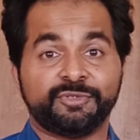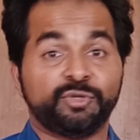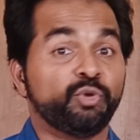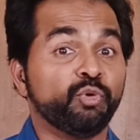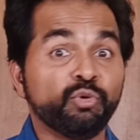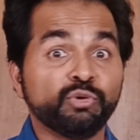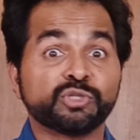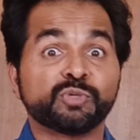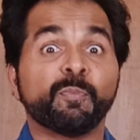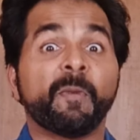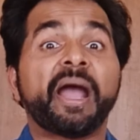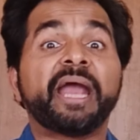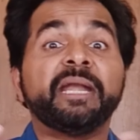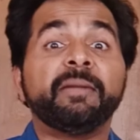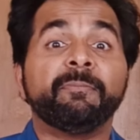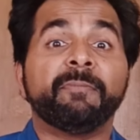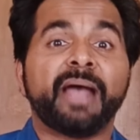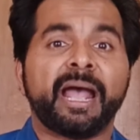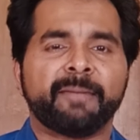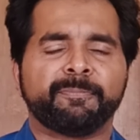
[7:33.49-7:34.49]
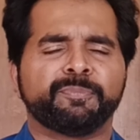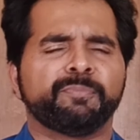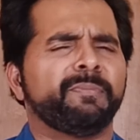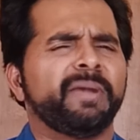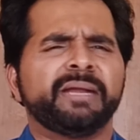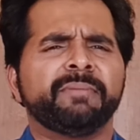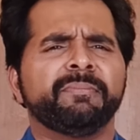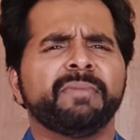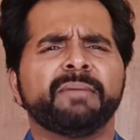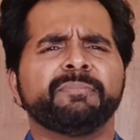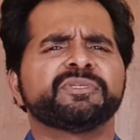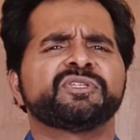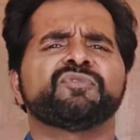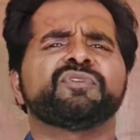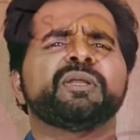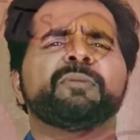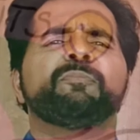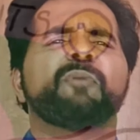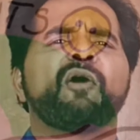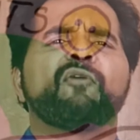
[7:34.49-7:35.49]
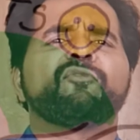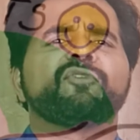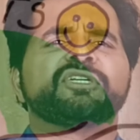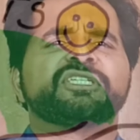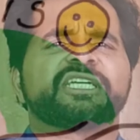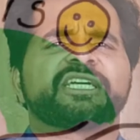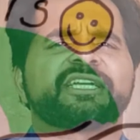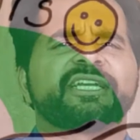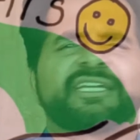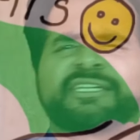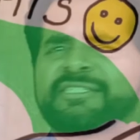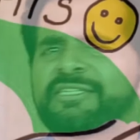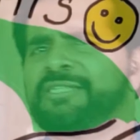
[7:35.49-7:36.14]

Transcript: Use mind map. Mind map is a very powerful technique,